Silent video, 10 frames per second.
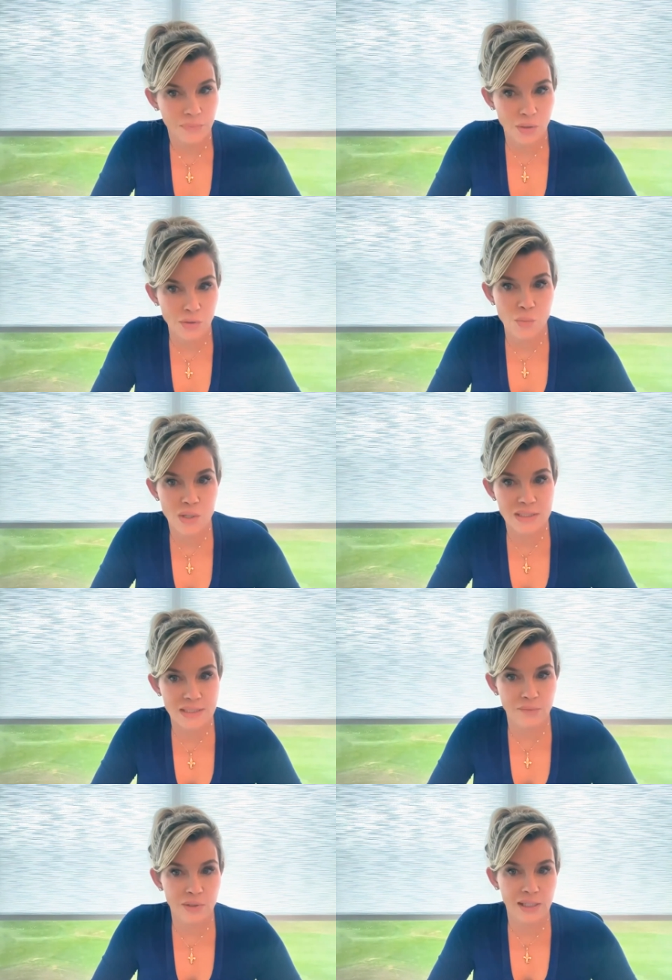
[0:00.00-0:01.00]
They're the ones
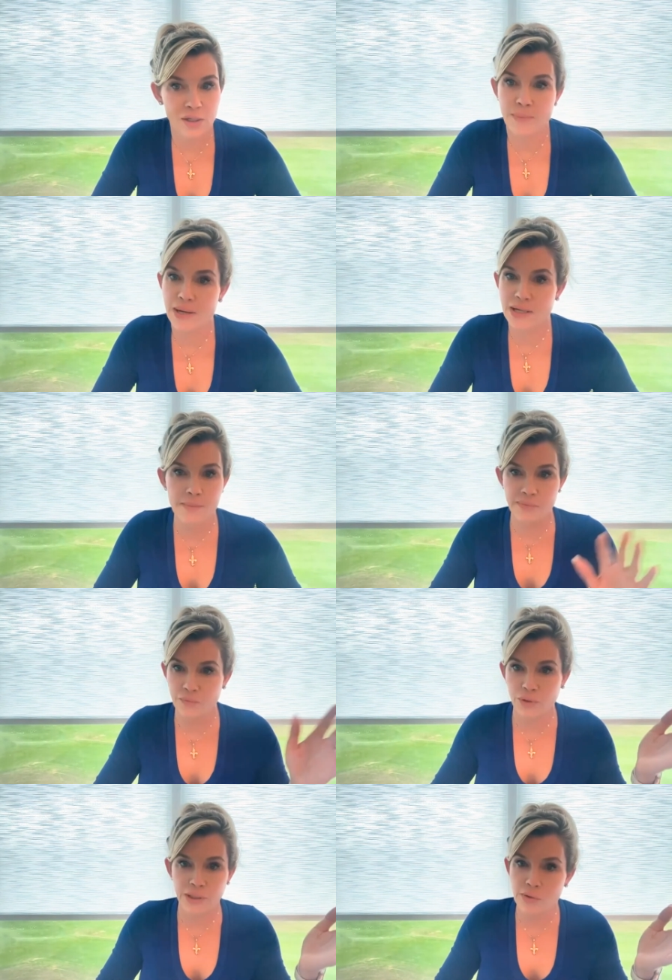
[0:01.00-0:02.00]
that I really care about. I'm a
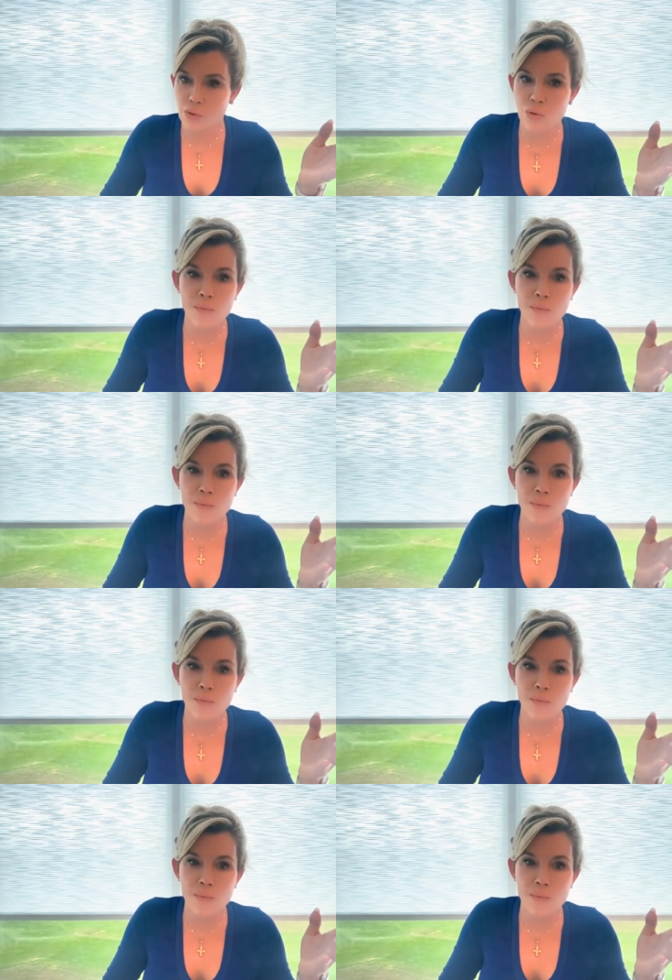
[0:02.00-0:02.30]
40-year-old